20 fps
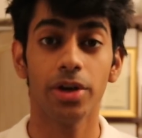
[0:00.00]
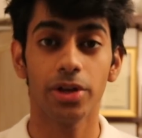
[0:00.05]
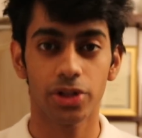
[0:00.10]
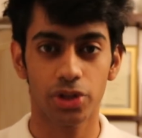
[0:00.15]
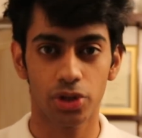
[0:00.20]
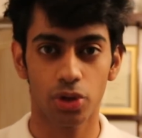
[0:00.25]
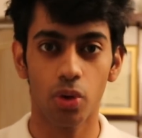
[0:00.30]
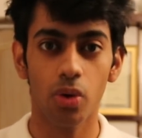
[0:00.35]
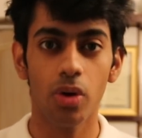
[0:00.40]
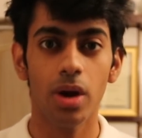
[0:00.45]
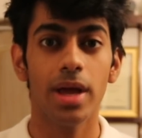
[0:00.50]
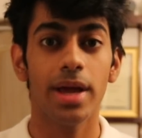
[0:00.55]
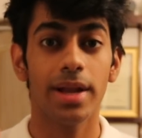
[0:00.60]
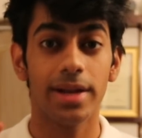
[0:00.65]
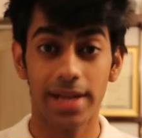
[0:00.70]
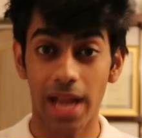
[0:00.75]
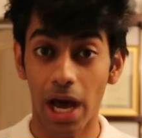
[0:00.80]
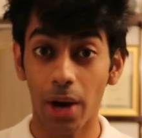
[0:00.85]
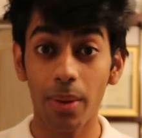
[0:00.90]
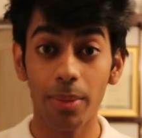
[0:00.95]
So,
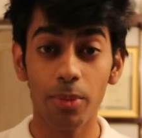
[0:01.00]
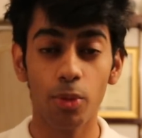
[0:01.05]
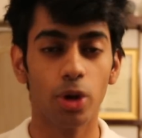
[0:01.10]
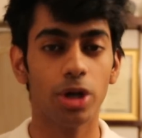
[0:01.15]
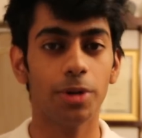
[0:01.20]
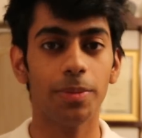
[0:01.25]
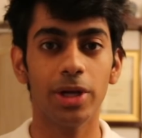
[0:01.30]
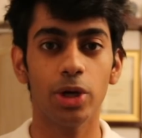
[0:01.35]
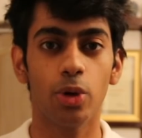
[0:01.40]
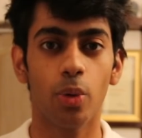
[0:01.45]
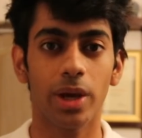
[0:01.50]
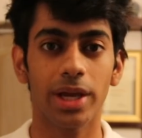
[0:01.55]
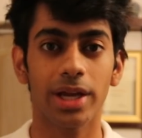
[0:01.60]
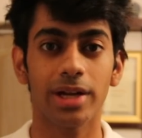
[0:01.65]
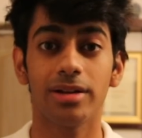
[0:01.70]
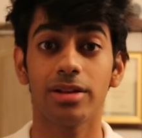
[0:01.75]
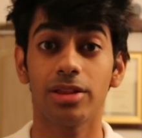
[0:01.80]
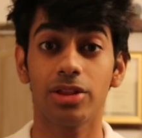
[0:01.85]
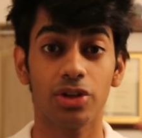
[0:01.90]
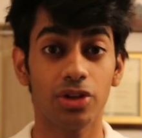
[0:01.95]
now I'm going to be going
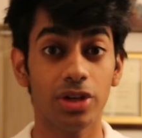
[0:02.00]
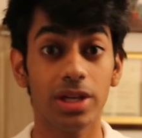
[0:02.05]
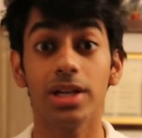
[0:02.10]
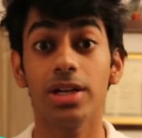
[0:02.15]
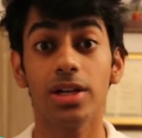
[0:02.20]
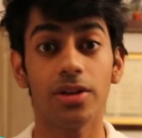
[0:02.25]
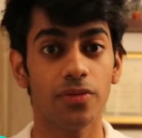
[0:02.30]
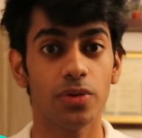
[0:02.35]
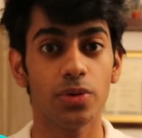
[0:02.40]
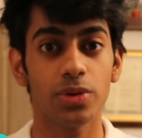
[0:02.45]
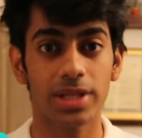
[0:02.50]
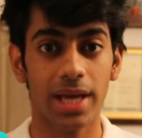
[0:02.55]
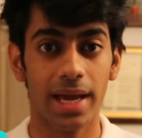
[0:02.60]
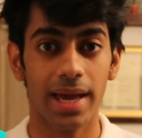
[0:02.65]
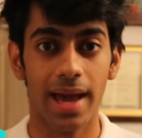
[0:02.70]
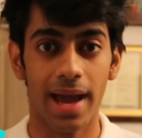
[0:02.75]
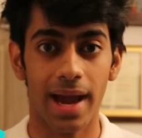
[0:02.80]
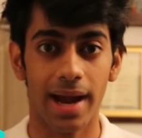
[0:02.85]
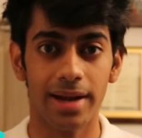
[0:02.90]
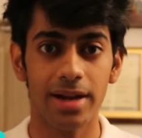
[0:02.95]
into 3 interviews I
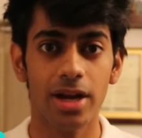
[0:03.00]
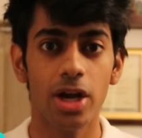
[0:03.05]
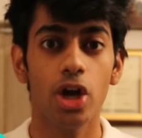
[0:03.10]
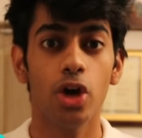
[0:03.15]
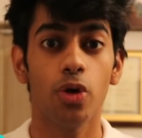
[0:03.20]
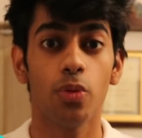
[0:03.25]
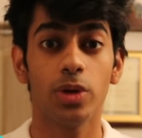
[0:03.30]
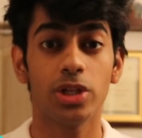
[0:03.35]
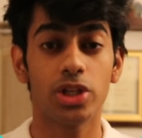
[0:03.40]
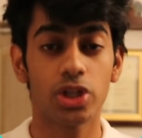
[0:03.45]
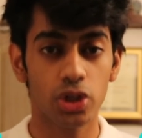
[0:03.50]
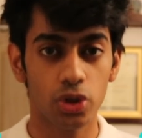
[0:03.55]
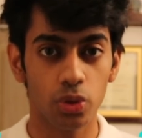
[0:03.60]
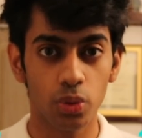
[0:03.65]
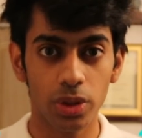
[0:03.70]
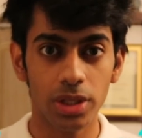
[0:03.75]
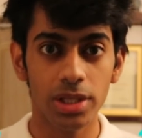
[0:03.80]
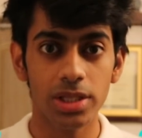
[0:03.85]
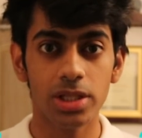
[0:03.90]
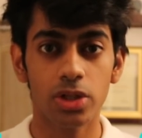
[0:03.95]
had with
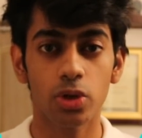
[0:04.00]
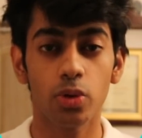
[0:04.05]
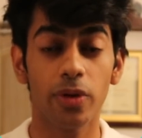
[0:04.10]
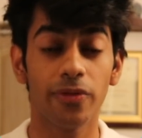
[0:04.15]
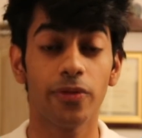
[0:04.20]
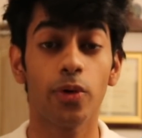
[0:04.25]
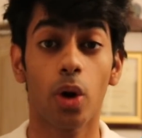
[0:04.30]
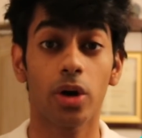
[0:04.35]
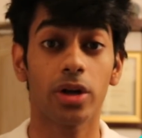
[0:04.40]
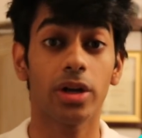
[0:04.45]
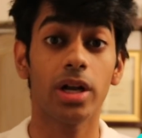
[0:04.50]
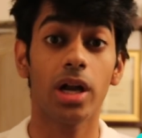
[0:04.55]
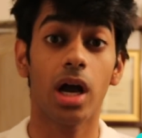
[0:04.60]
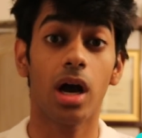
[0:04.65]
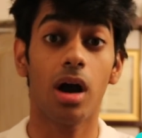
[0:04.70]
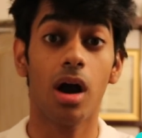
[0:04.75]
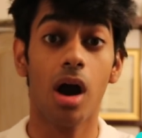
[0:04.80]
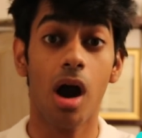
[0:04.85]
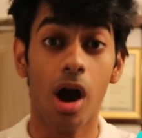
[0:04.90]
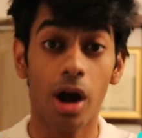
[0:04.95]
students who have gotten
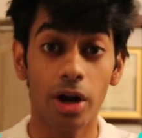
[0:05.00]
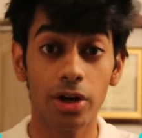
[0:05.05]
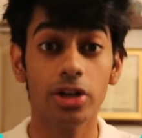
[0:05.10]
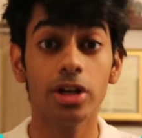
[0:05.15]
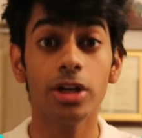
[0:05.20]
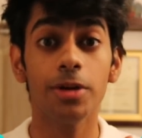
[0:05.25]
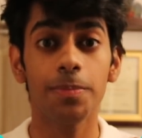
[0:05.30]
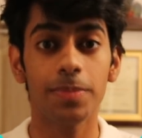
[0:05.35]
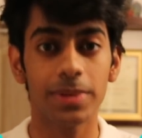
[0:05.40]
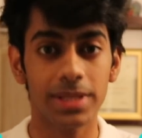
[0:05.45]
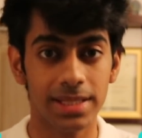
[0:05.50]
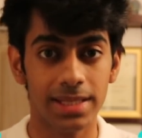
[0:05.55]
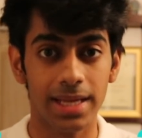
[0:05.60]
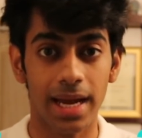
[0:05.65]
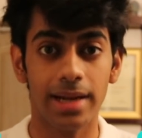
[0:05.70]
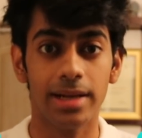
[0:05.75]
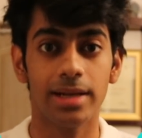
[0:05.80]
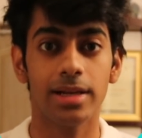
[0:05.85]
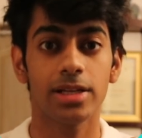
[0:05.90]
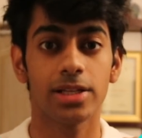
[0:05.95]

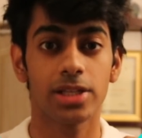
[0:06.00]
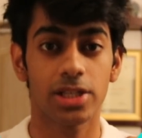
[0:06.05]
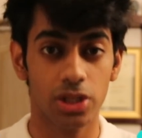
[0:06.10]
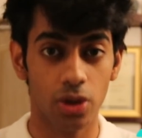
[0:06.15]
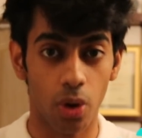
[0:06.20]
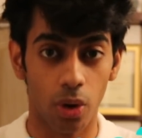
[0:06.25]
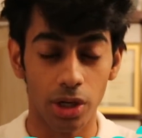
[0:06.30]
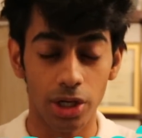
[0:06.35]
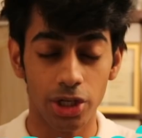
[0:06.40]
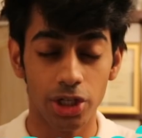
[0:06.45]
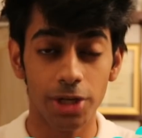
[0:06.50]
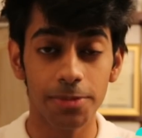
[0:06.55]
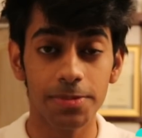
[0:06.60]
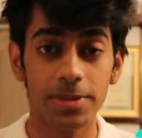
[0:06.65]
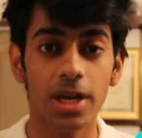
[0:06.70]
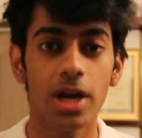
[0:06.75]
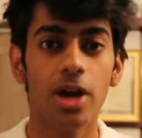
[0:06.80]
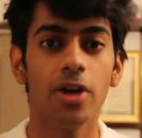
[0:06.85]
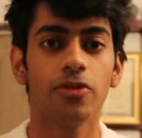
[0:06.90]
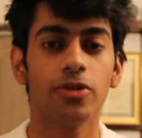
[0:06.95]
100%
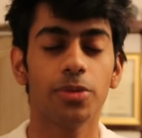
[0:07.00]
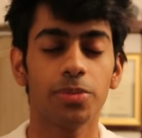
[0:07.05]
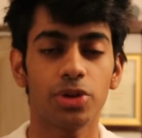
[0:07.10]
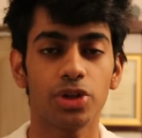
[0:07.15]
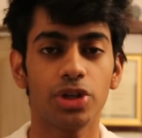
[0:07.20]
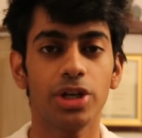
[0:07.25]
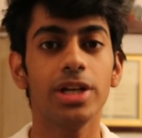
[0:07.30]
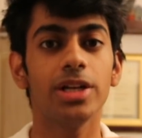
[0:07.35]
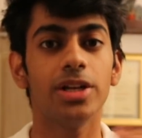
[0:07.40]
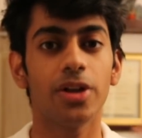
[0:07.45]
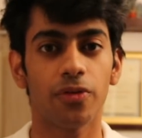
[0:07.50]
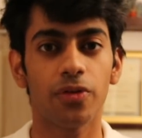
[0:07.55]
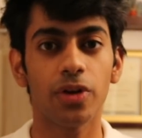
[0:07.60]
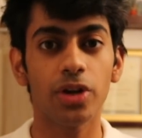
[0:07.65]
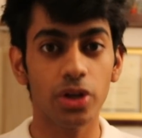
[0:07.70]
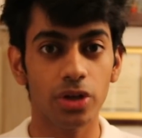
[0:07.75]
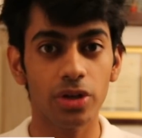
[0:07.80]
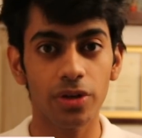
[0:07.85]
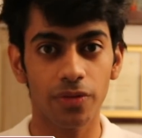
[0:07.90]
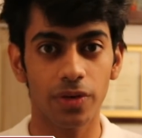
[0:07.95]
scholarships from 3
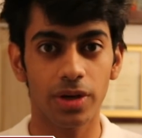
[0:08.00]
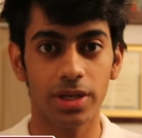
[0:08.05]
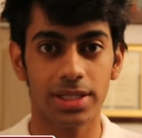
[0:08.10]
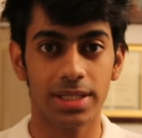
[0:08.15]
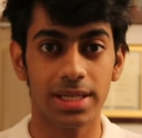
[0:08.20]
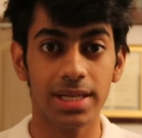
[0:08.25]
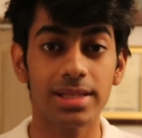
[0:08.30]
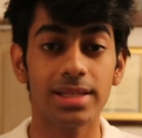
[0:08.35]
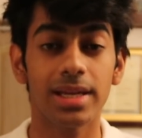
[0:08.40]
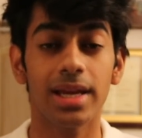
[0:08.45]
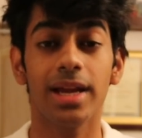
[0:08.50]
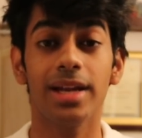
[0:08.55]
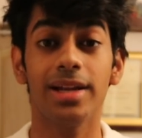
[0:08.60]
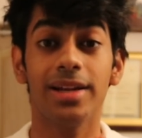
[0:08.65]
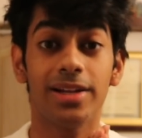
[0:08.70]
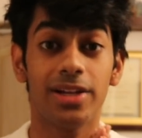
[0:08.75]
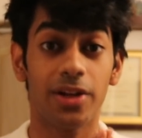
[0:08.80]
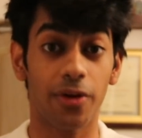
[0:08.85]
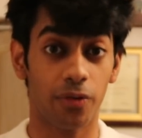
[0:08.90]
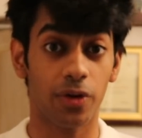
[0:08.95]
different universities
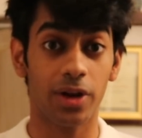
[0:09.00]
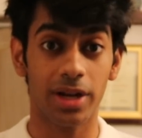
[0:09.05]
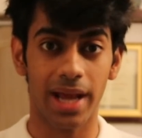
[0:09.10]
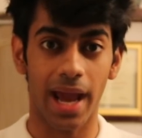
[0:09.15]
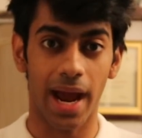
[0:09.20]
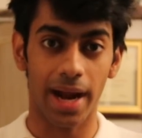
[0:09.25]
in different